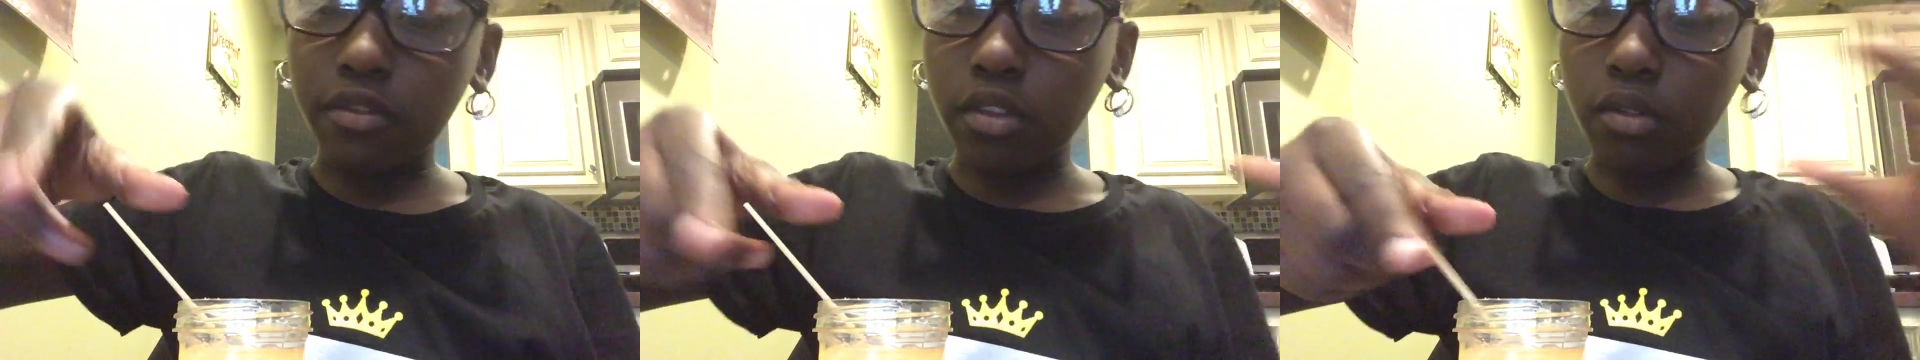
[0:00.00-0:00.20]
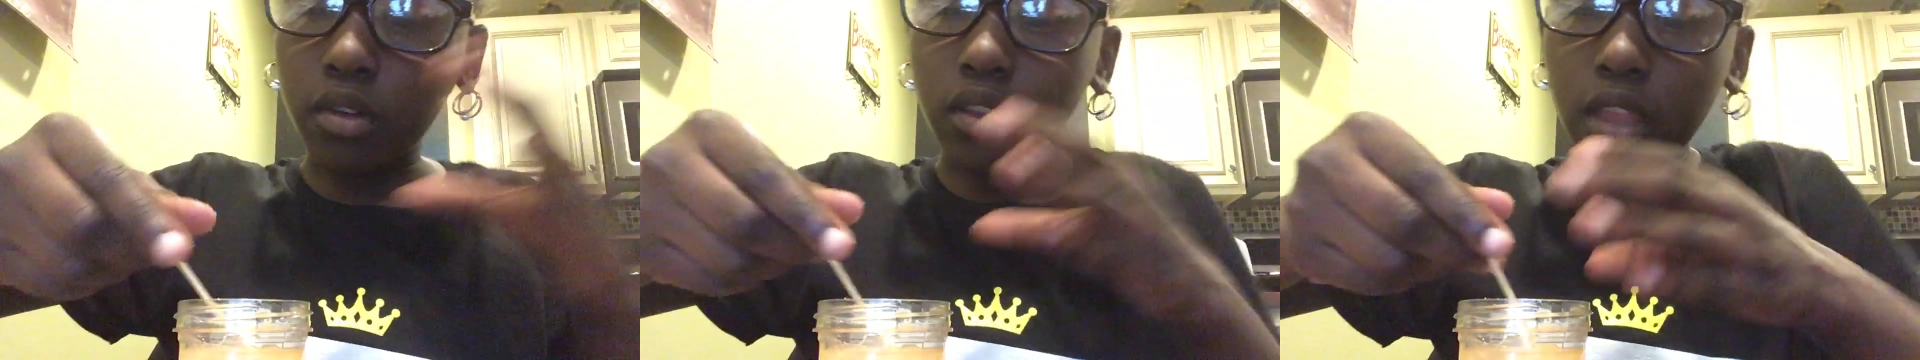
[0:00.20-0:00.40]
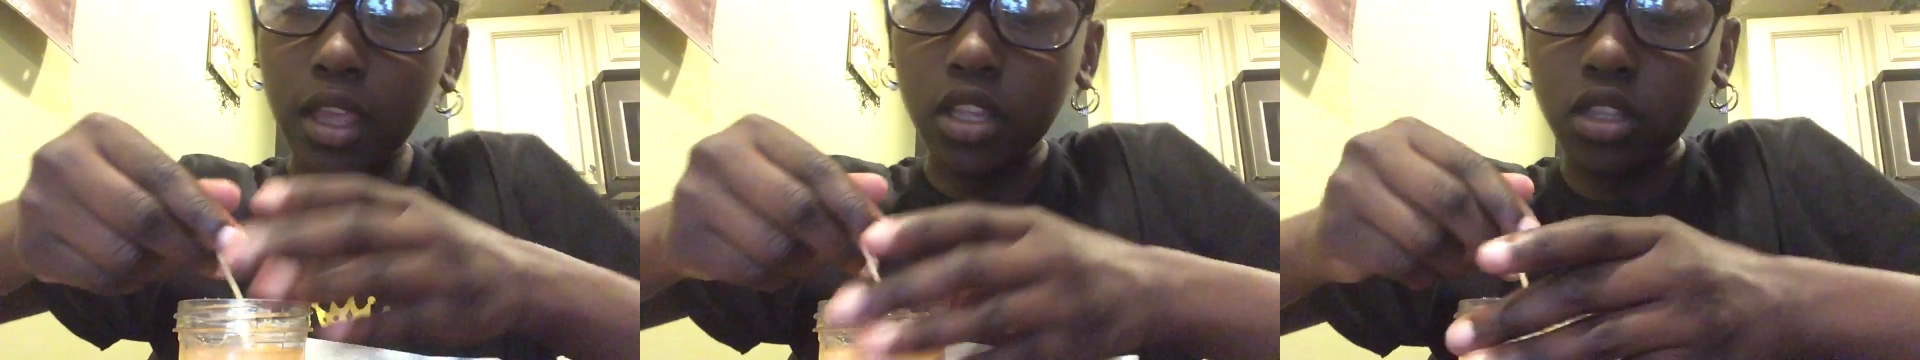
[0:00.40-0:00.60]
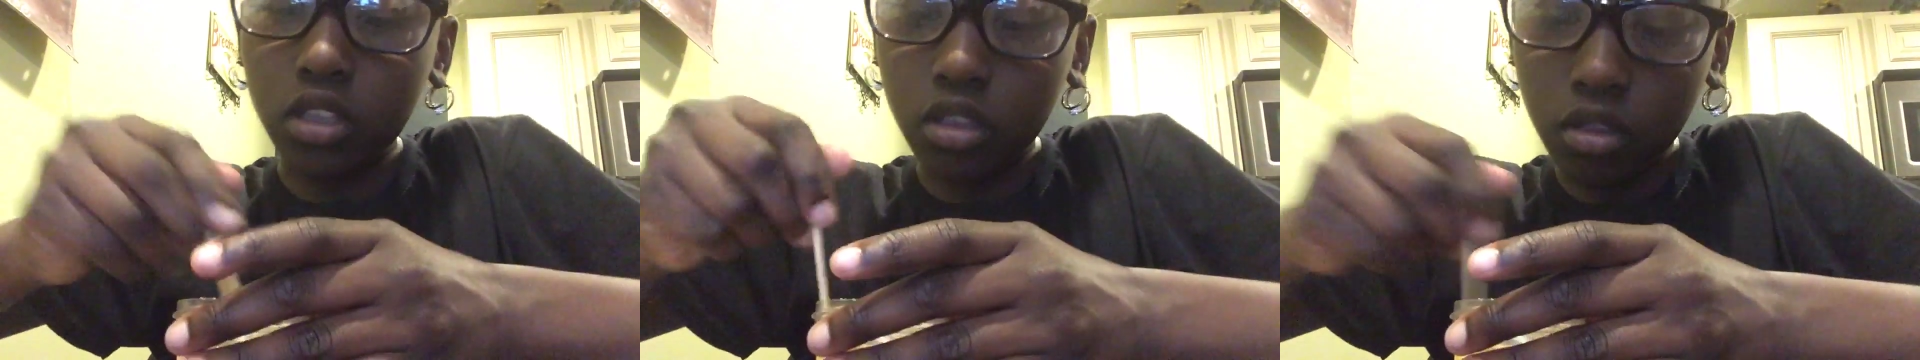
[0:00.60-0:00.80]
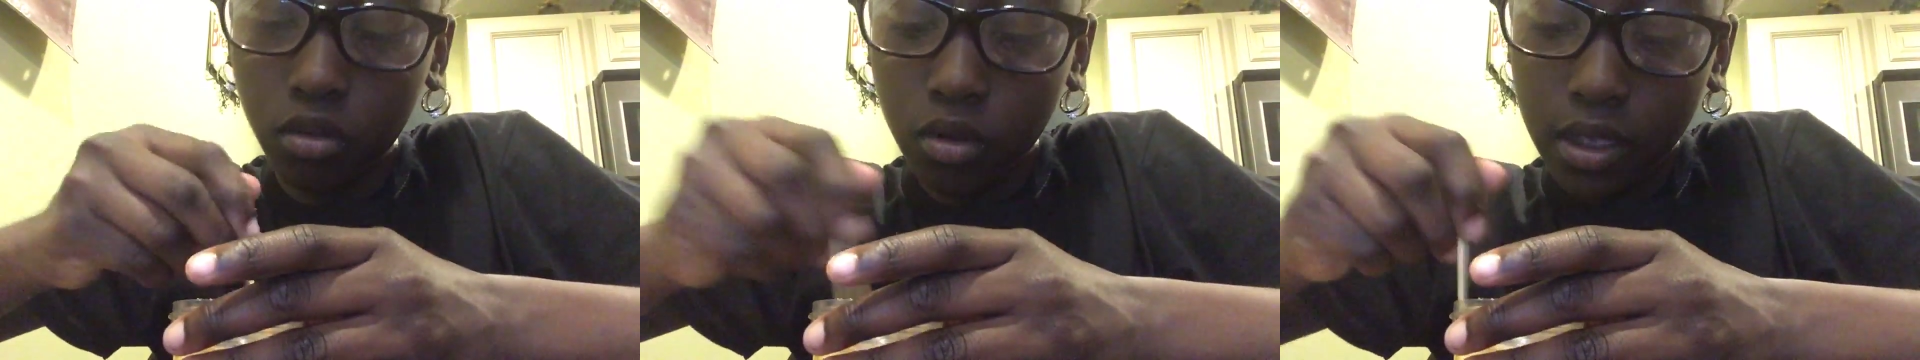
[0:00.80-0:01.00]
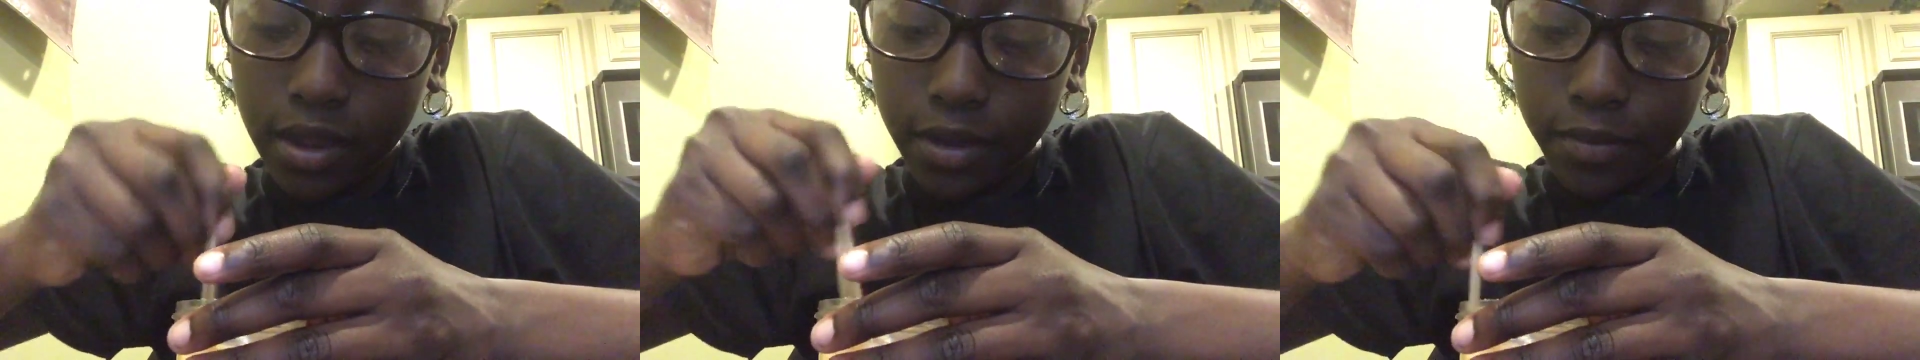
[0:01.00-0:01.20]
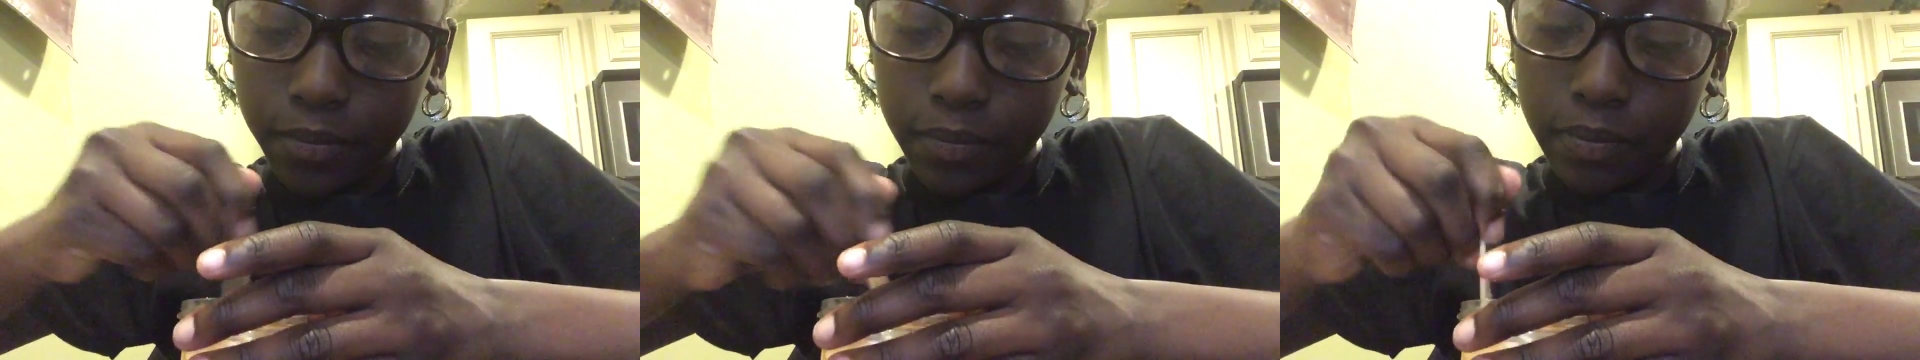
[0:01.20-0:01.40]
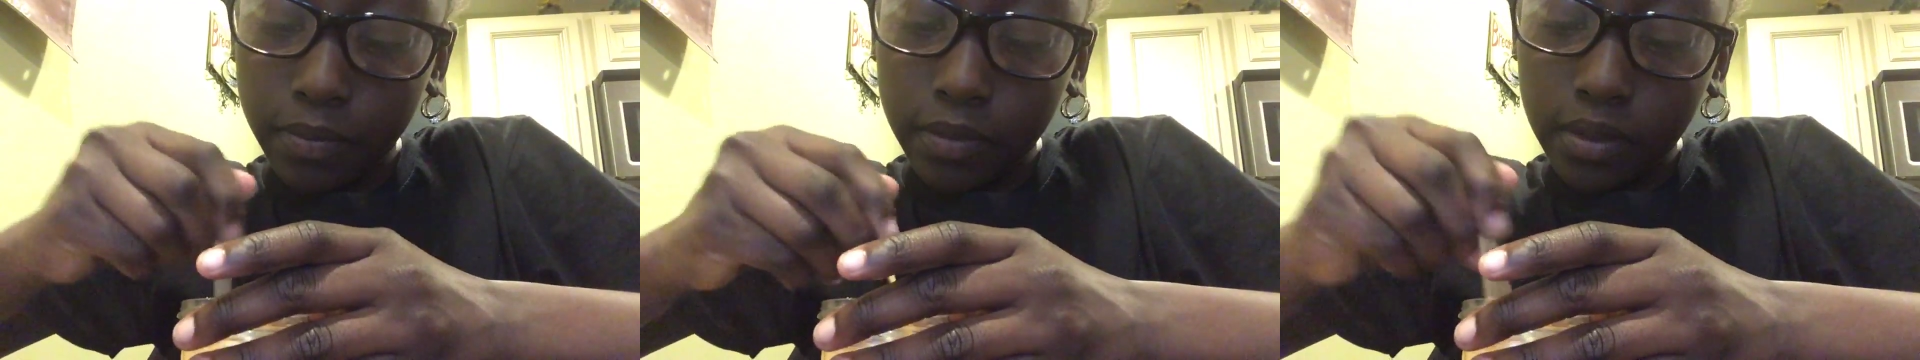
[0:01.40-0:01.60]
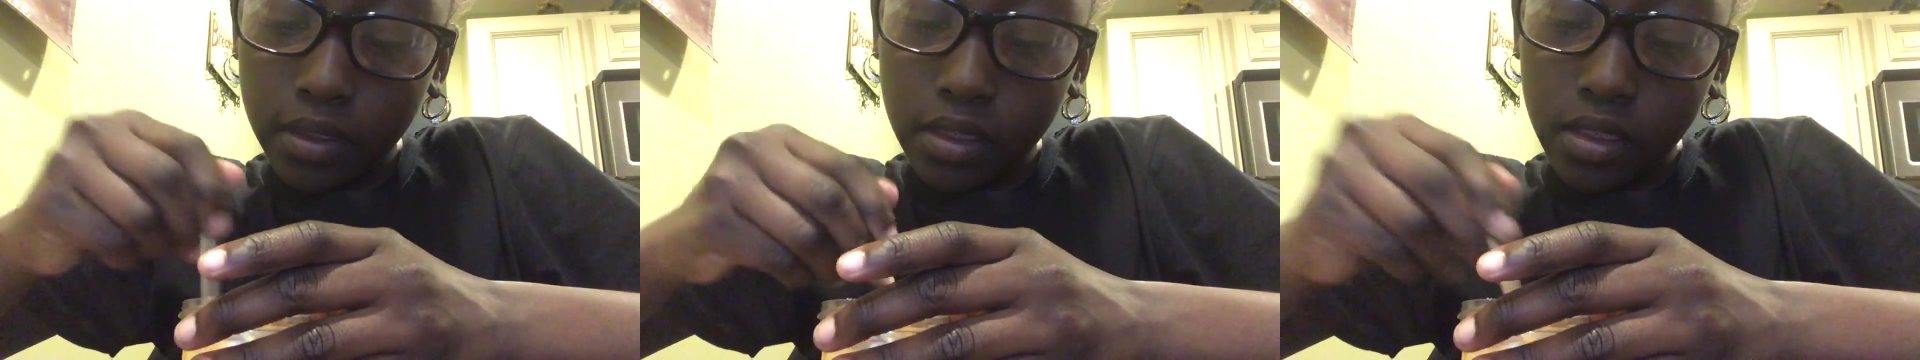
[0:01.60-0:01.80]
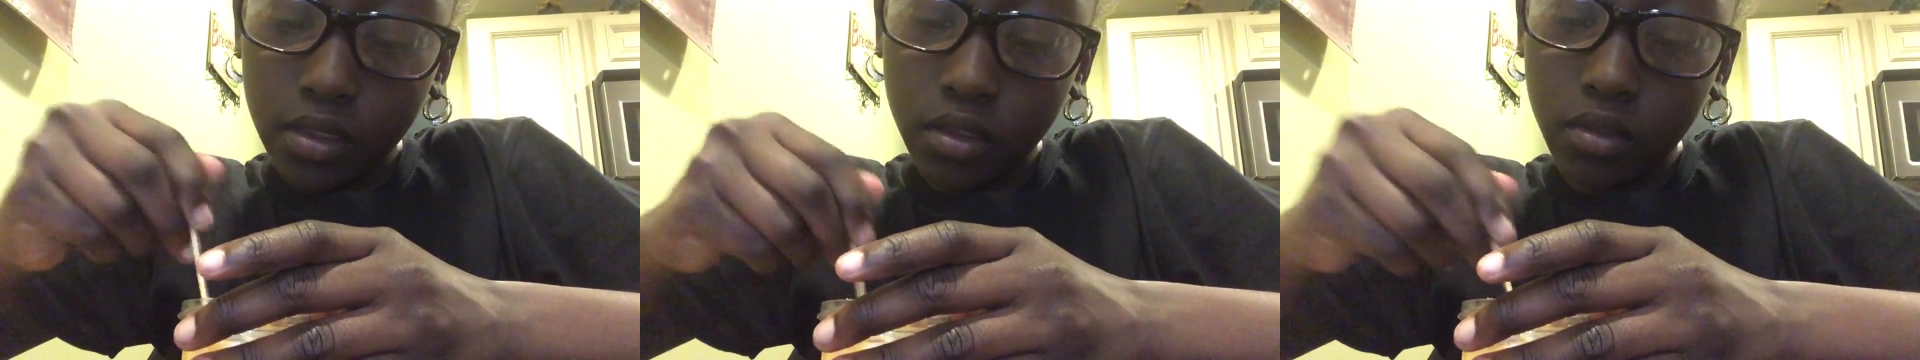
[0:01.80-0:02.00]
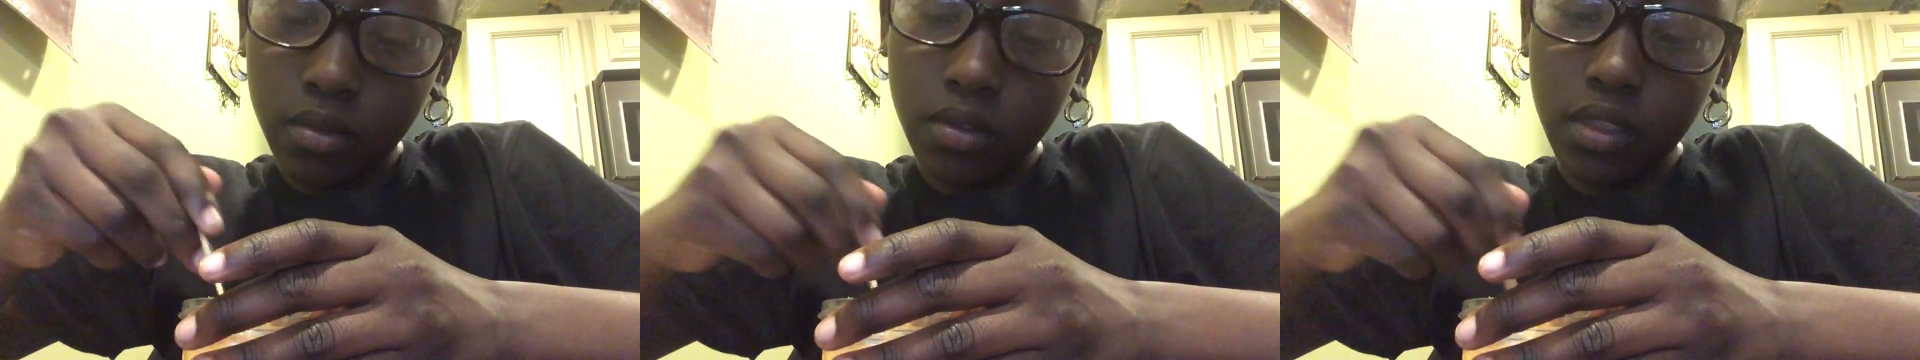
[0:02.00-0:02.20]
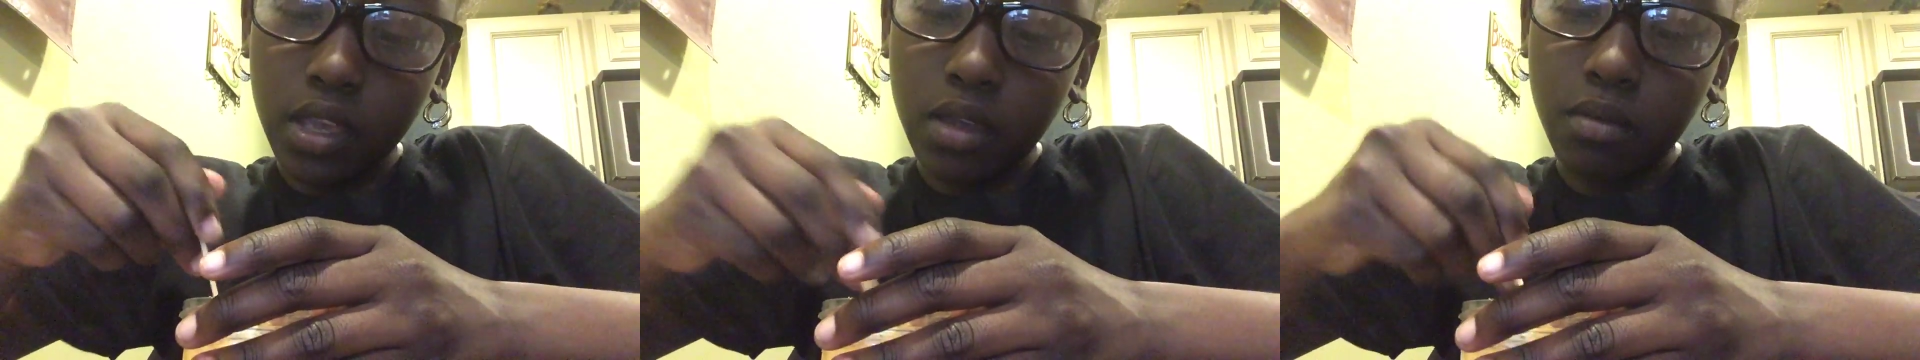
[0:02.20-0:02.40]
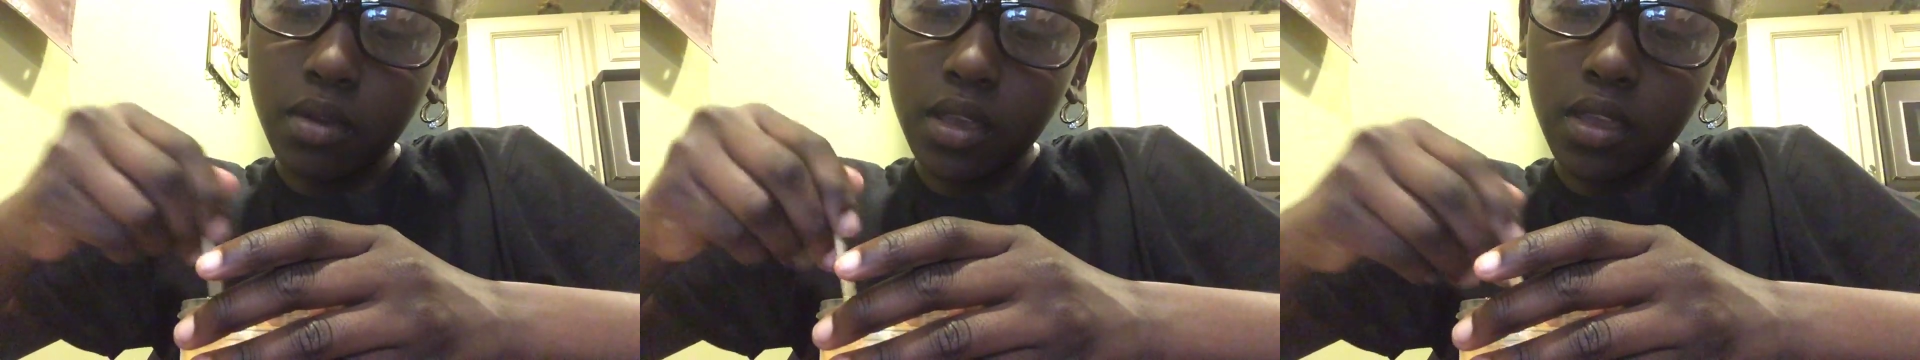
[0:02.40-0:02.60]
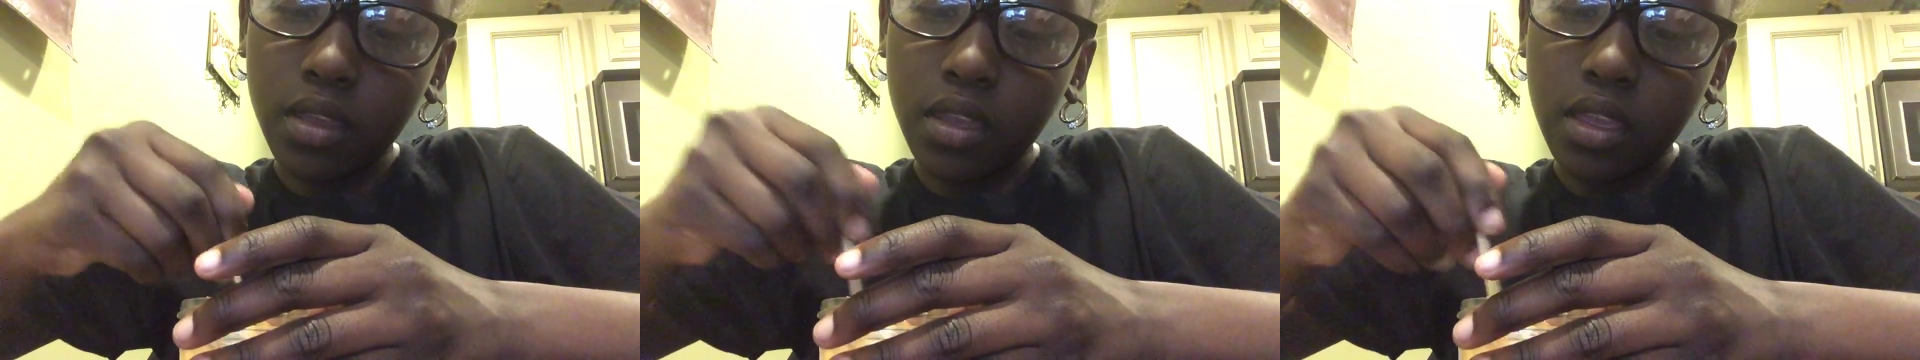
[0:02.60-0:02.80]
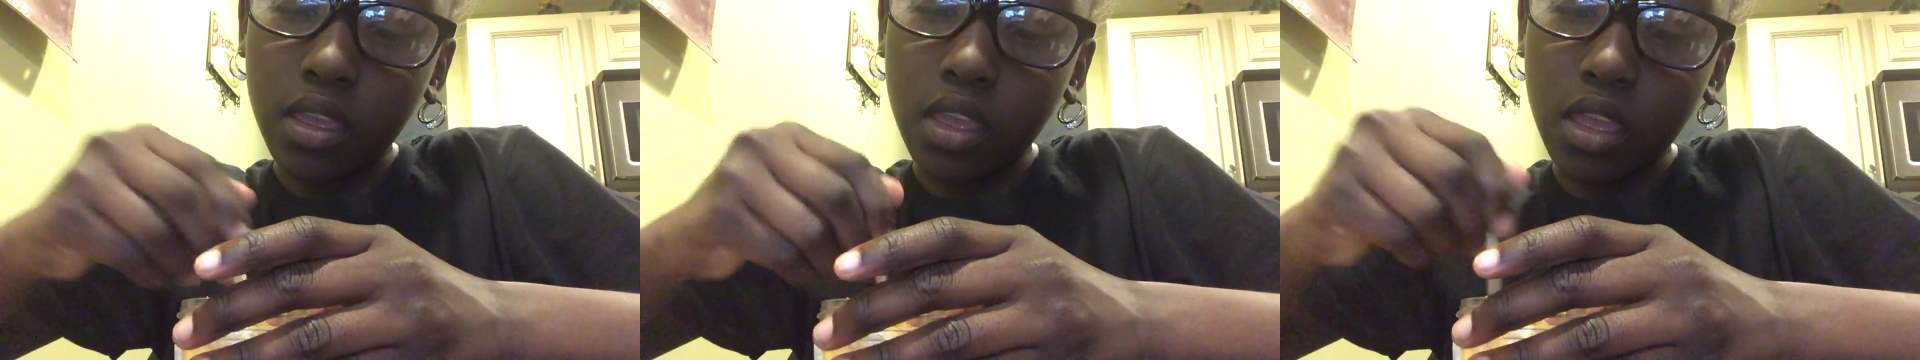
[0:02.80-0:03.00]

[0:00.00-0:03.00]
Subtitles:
if you would like to. Do it that way.